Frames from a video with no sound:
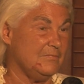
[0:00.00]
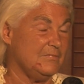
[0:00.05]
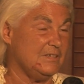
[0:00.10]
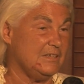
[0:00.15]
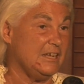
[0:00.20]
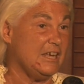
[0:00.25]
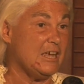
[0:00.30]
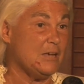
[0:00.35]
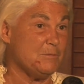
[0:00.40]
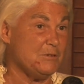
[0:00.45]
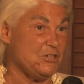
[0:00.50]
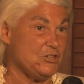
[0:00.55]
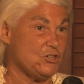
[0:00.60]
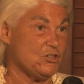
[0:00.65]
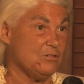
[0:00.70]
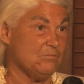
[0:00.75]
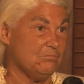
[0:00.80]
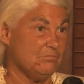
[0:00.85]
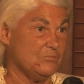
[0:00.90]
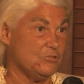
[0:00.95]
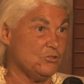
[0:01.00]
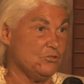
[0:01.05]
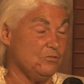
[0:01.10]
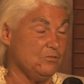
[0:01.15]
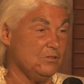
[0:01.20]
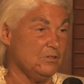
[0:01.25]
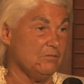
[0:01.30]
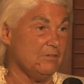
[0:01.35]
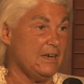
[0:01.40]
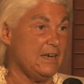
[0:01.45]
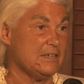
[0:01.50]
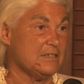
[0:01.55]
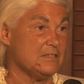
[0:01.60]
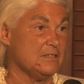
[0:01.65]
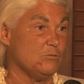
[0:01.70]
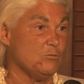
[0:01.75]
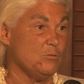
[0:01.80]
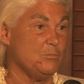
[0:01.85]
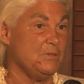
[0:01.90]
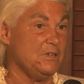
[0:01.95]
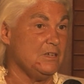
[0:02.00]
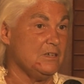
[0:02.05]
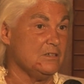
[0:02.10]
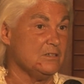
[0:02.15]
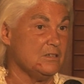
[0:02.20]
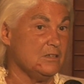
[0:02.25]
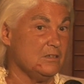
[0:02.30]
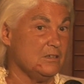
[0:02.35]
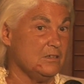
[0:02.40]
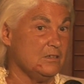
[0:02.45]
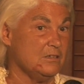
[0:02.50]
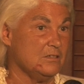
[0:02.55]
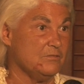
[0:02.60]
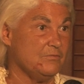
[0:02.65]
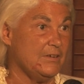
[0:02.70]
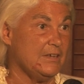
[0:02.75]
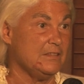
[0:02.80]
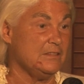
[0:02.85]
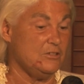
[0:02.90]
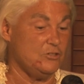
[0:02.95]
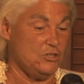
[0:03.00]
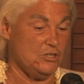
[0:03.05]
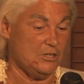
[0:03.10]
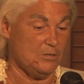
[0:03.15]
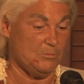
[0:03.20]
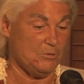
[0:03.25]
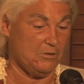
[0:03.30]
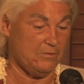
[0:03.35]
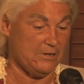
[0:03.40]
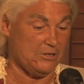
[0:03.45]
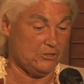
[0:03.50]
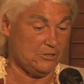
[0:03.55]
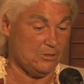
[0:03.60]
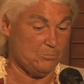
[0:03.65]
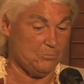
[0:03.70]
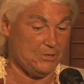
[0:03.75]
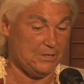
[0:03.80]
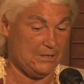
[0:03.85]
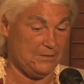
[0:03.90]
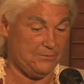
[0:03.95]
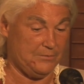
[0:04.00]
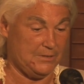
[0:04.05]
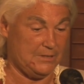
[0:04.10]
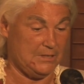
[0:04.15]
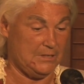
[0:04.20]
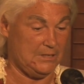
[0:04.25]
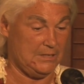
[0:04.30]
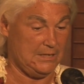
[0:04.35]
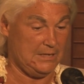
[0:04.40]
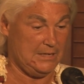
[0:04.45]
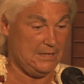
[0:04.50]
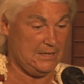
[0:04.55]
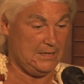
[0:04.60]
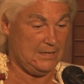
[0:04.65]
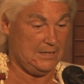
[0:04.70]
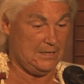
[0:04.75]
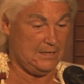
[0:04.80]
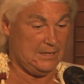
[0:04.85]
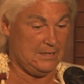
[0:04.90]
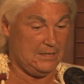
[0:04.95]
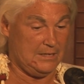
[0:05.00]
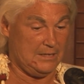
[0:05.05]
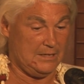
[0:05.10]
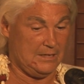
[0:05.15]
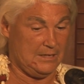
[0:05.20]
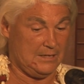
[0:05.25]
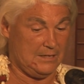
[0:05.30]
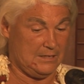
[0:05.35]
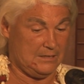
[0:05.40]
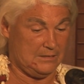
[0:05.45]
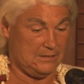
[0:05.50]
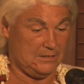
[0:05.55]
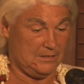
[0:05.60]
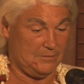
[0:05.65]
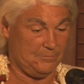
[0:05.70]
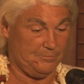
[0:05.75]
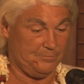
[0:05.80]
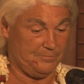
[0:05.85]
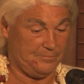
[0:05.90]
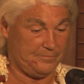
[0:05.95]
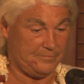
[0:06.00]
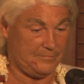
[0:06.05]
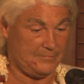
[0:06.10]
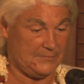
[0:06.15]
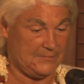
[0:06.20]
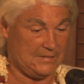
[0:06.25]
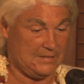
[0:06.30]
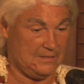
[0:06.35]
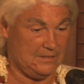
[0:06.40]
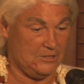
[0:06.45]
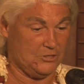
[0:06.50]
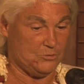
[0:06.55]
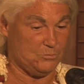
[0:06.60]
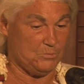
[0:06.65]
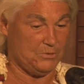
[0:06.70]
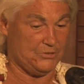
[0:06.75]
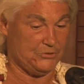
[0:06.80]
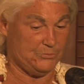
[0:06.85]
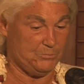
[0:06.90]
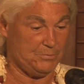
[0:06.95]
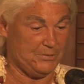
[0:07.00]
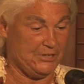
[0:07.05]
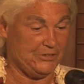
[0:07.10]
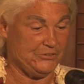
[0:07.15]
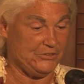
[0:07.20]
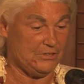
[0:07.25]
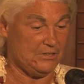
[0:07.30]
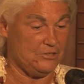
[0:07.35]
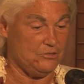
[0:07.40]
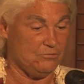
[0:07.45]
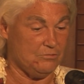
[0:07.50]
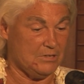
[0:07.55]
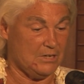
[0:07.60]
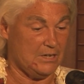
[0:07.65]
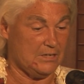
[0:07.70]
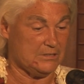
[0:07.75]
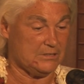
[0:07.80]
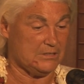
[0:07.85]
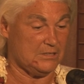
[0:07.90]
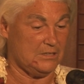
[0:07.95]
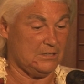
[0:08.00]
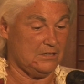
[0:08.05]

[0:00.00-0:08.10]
damage to the rats that were being fed the GMO Roundup ready feed. And this was basically, you got